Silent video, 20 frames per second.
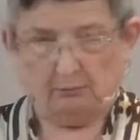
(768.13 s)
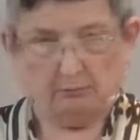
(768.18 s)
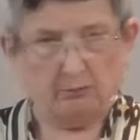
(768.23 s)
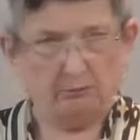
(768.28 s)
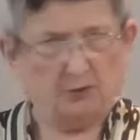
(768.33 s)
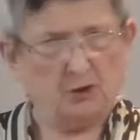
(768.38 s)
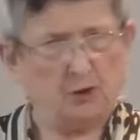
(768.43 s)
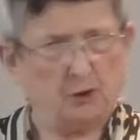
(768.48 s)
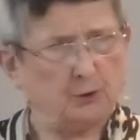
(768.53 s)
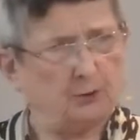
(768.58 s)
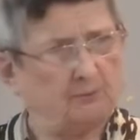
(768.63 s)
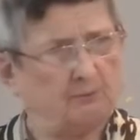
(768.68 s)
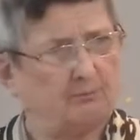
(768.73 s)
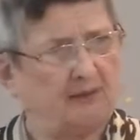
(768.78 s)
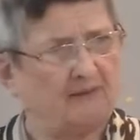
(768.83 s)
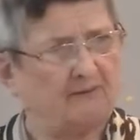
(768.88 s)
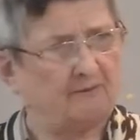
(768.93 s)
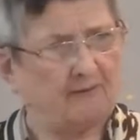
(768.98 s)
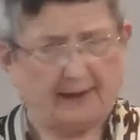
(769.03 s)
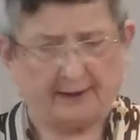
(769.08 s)
You shouldn't
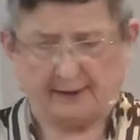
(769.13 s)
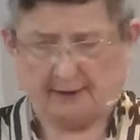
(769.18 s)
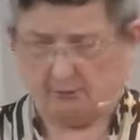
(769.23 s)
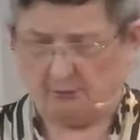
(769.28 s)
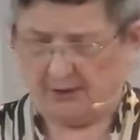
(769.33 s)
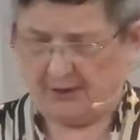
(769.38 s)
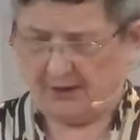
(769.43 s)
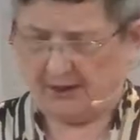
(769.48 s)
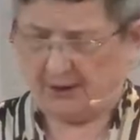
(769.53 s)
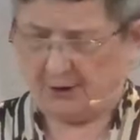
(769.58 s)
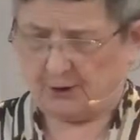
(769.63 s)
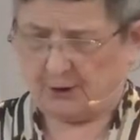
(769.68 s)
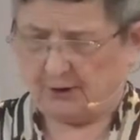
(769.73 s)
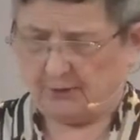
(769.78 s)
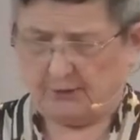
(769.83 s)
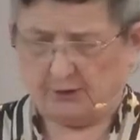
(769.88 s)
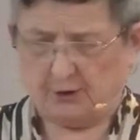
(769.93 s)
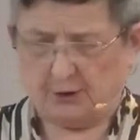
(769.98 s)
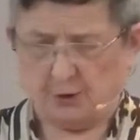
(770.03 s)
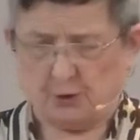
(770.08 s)
be fighting with each
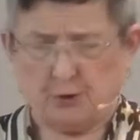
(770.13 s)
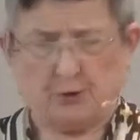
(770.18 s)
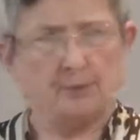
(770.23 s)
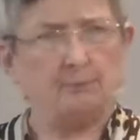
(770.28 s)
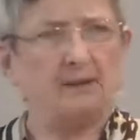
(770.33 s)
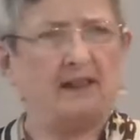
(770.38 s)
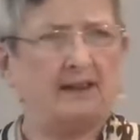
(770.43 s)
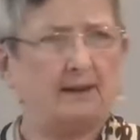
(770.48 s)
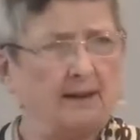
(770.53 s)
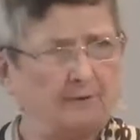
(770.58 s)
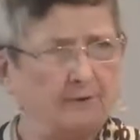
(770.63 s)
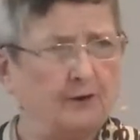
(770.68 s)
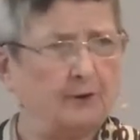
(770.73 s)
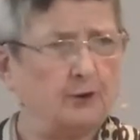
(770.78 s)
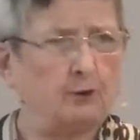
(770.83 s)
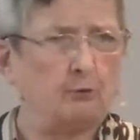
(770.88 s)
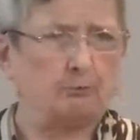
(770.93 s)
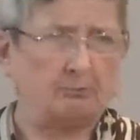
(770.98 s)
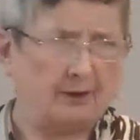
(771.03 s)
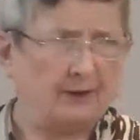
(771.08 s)
other. You should be loving
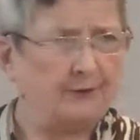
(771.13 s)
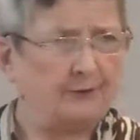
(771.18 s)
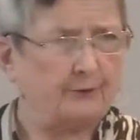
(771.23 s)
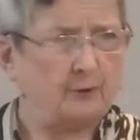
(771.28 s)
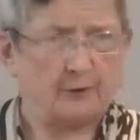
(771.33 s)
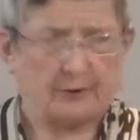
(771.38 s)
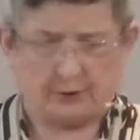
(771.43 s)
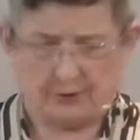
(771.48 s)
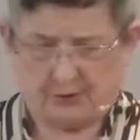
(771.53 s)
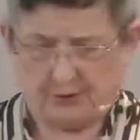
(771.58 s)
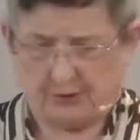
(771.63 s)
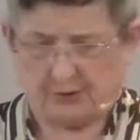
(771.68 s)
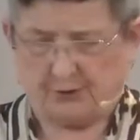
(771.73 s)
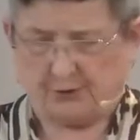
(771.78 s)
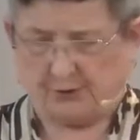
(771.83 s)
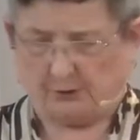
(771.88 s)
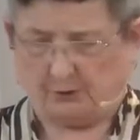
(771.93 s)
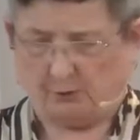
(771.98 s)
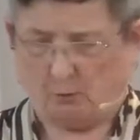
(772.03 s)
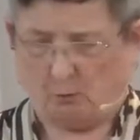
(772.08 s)
your brother or your
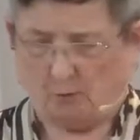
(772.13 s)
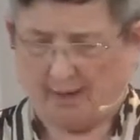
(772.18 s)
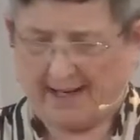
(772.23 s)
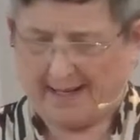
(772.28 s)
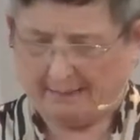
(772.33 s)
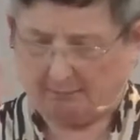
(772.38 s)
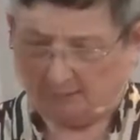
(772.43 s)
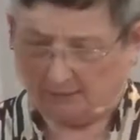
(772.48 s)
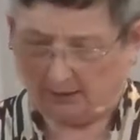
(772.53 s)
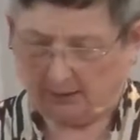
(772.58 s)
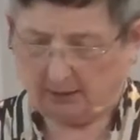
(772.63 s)
sister. Wham.